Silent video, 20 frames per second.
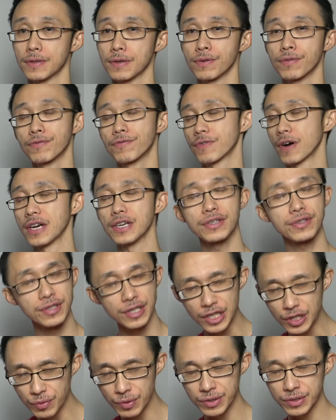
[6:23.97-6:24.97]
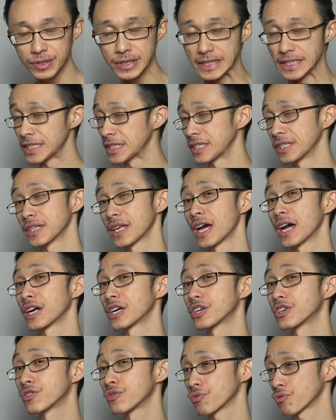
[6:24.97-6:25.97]
the fight sequence isn't
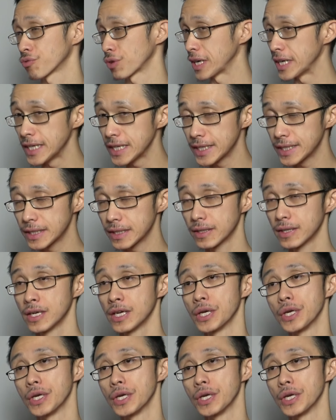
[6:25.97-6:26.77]
that great,